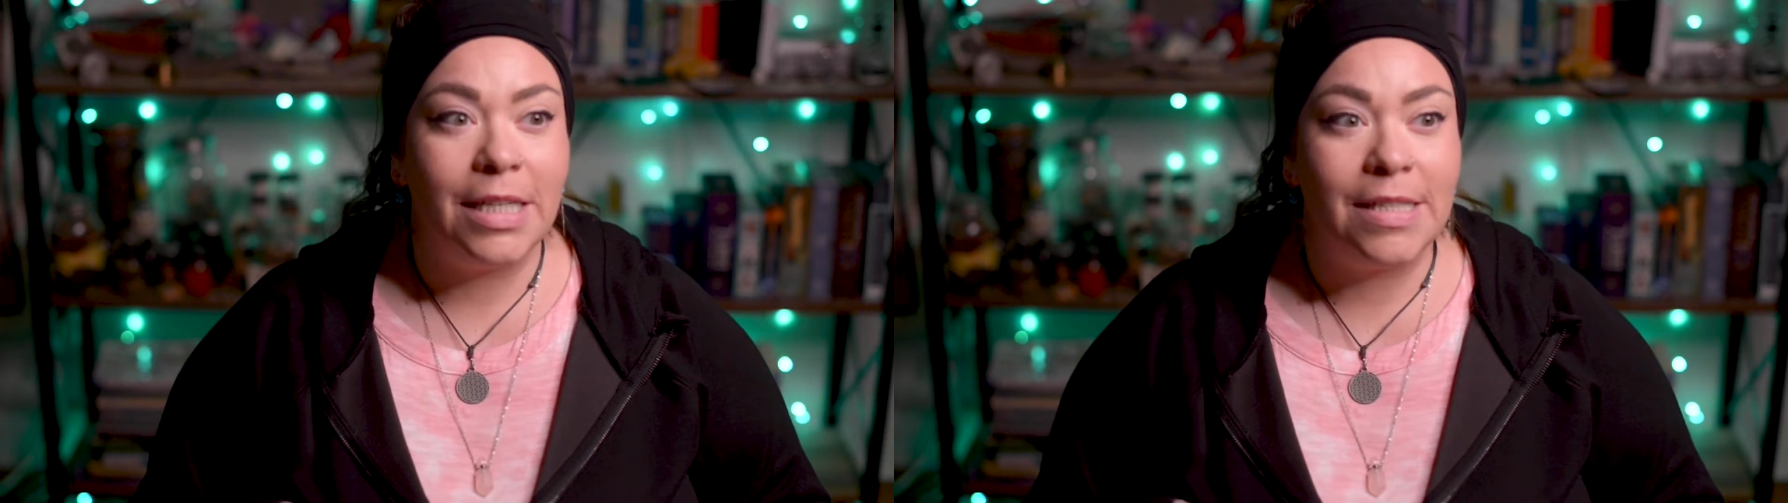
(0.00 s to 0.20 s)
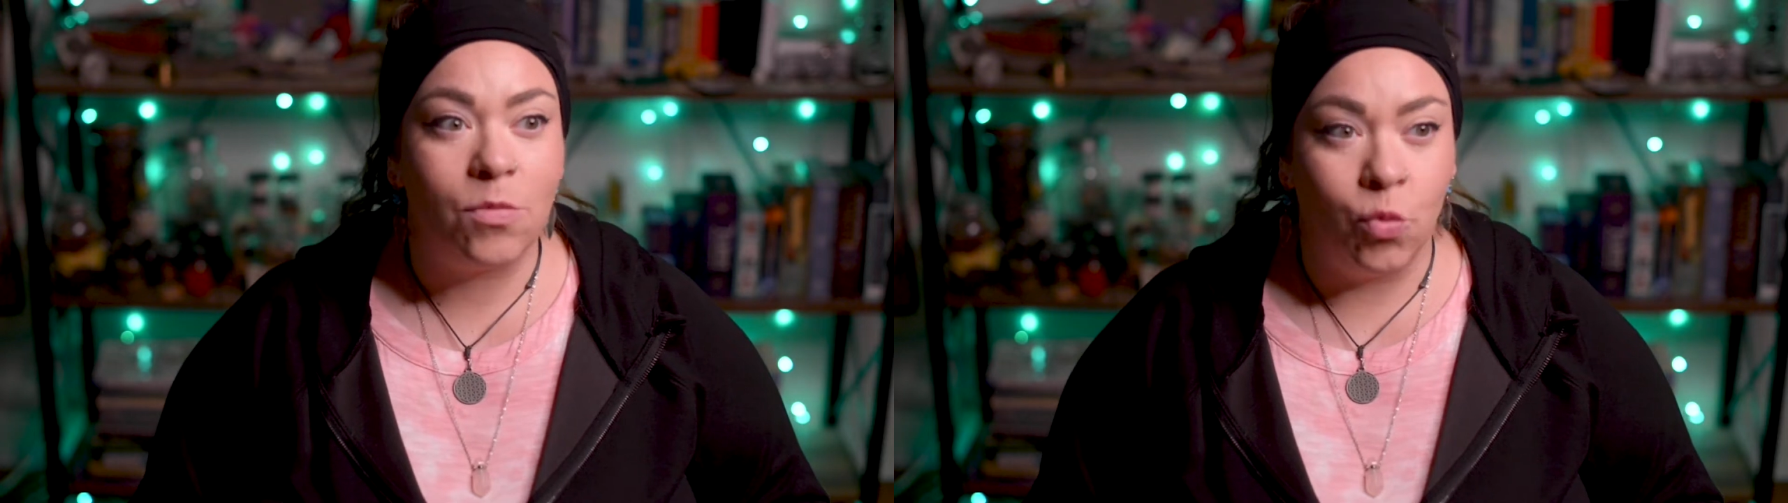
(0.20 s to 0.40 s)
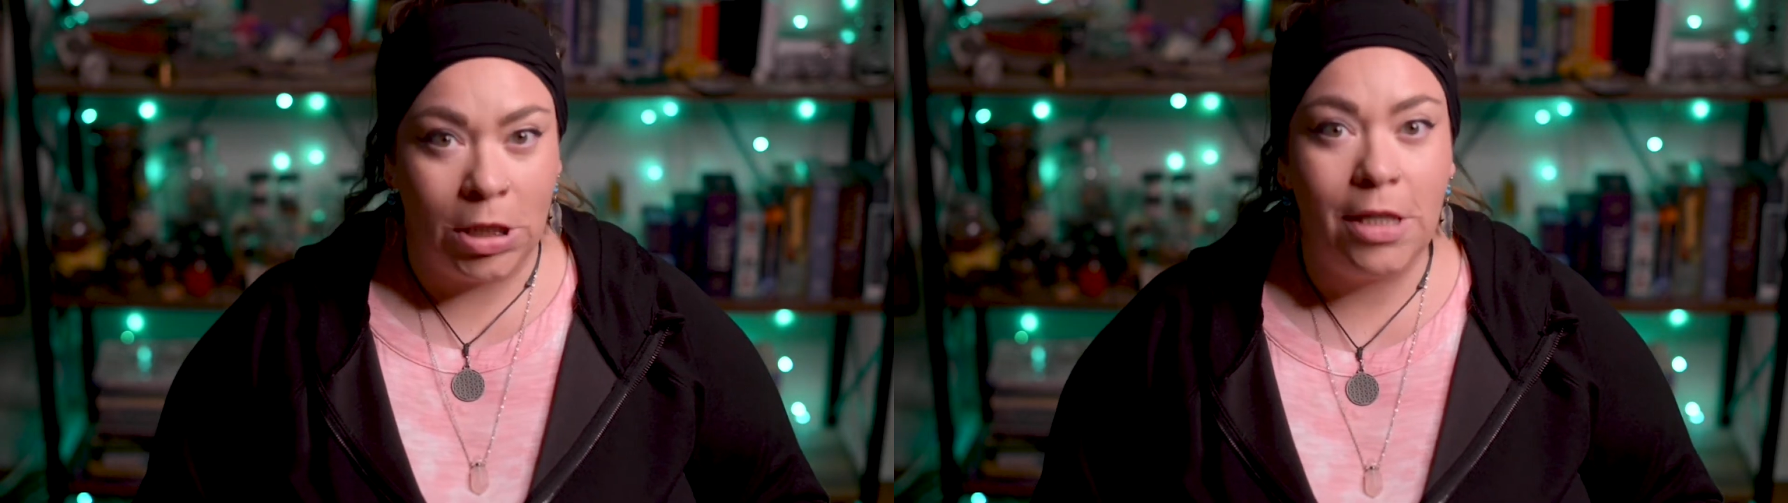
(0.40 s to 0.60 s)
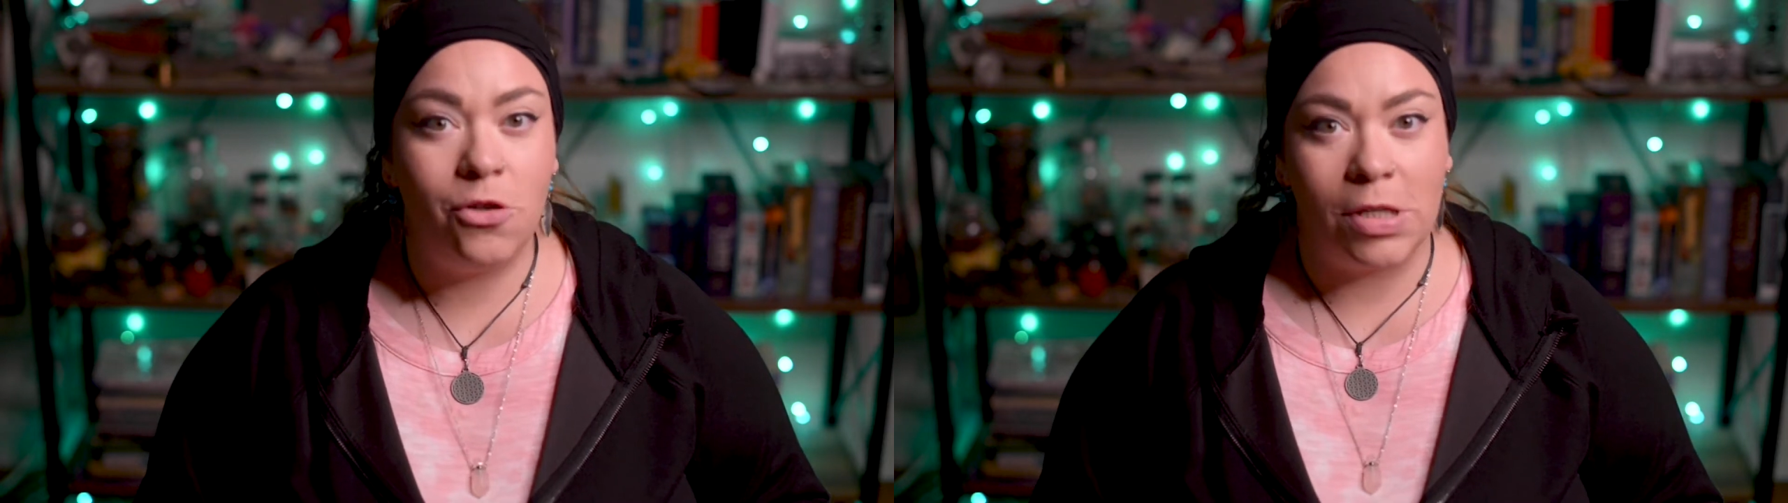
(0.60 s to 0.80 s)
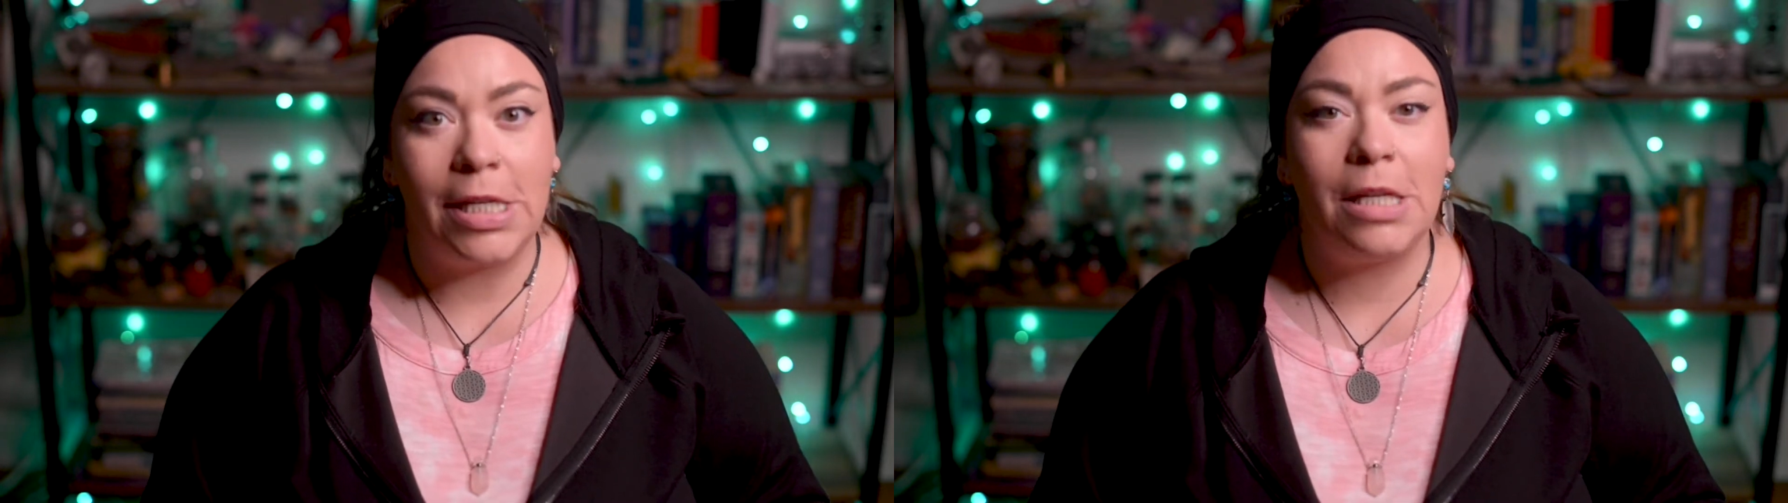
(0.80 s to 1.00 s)
it's really
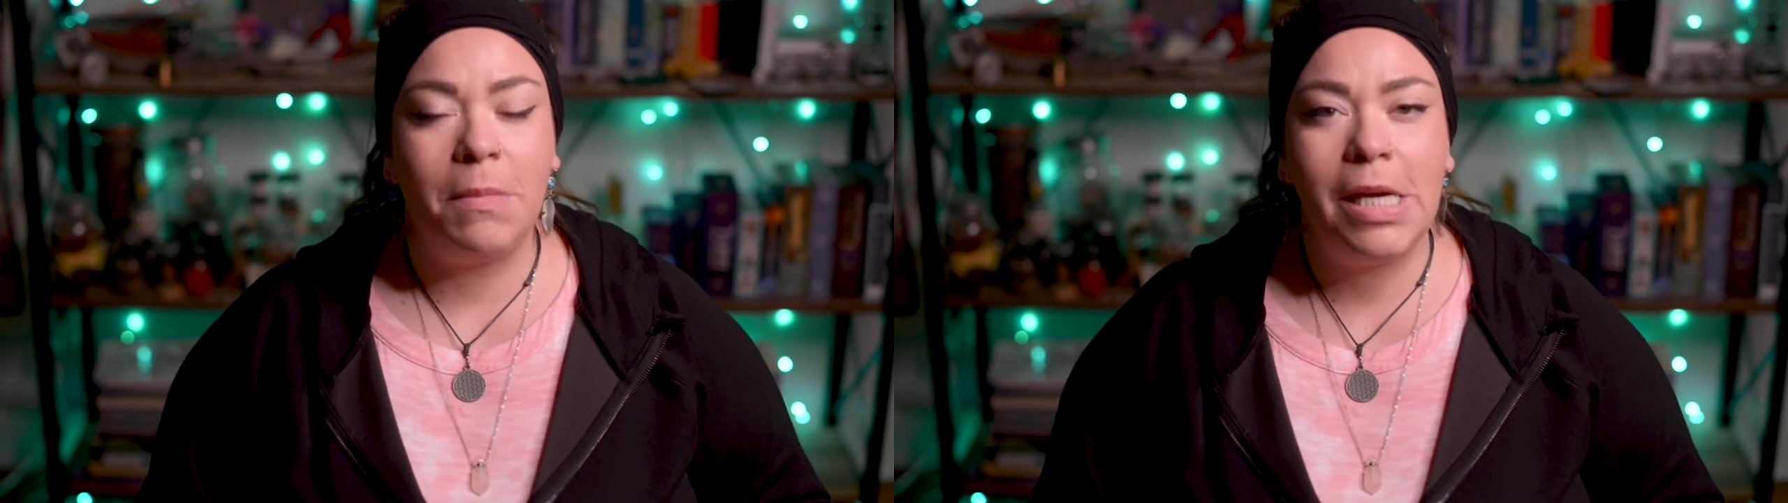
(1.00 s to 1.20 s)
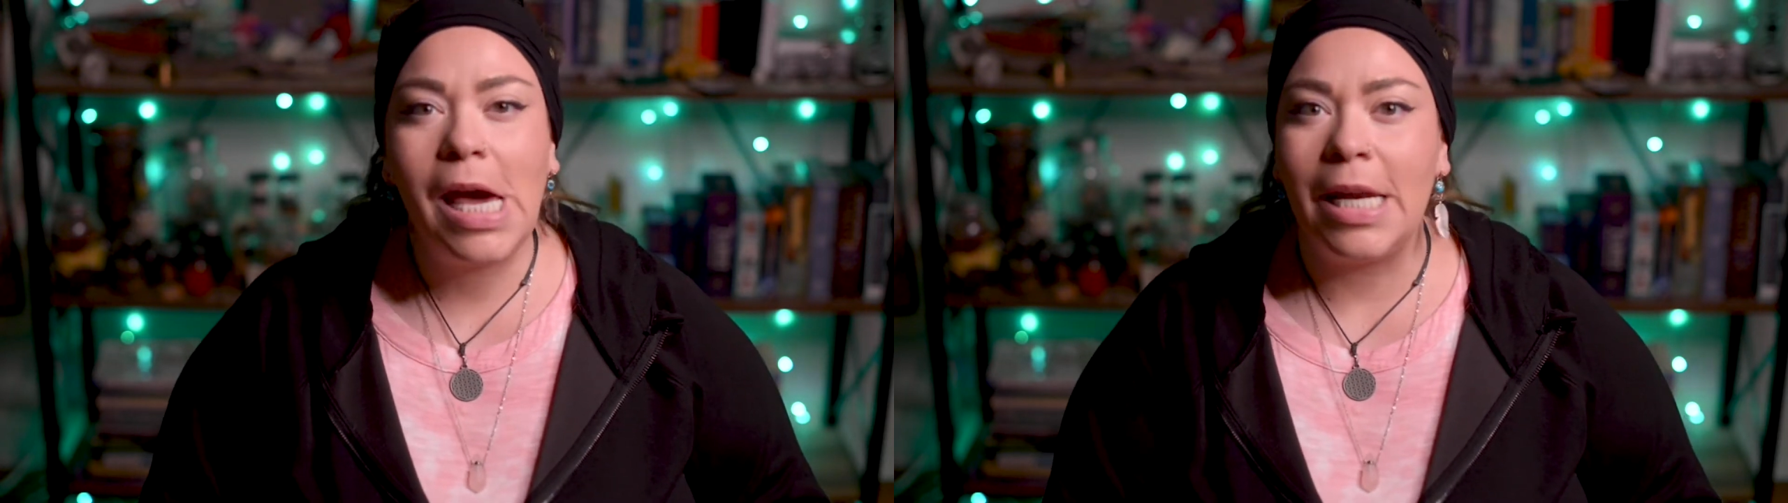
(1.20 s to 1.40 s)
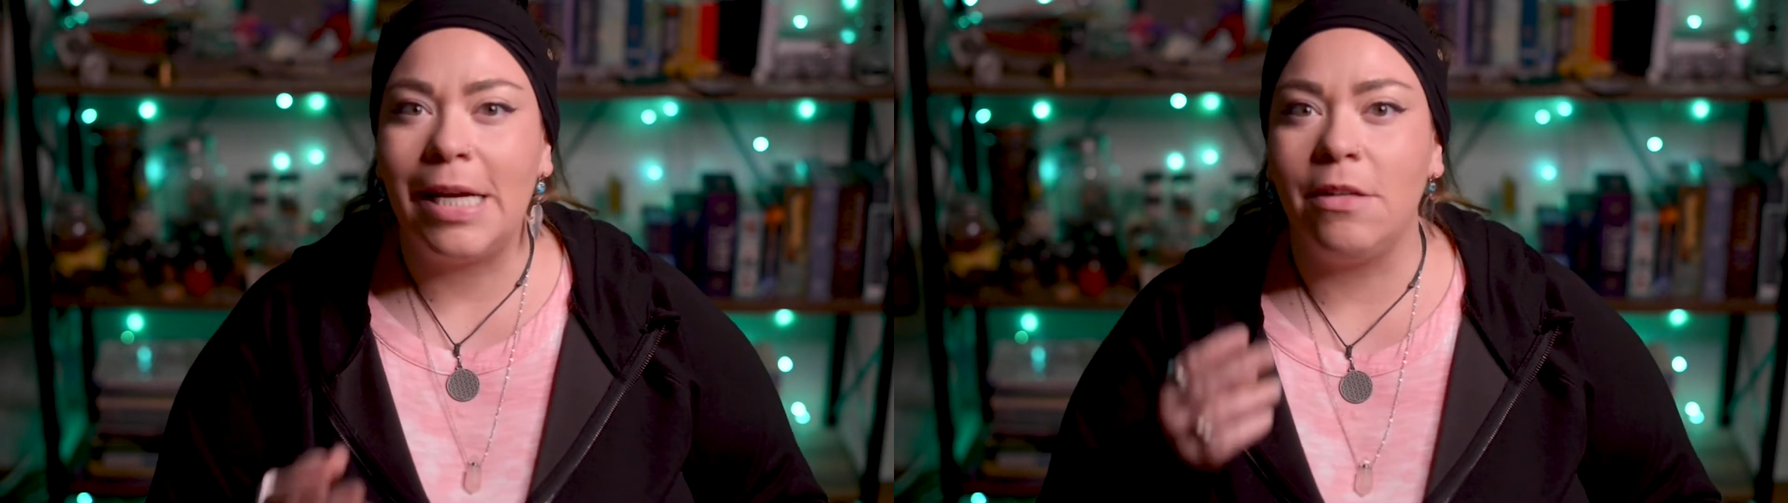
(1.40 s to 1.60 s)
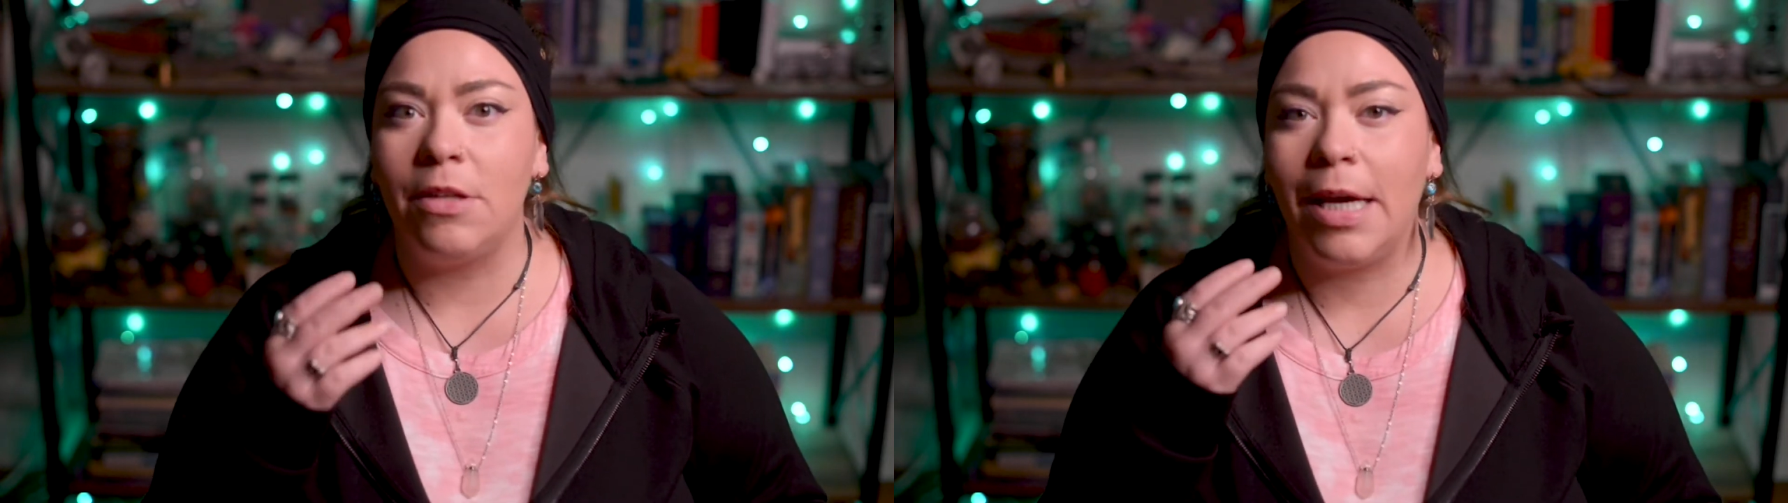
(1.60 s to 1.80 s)
draining me and I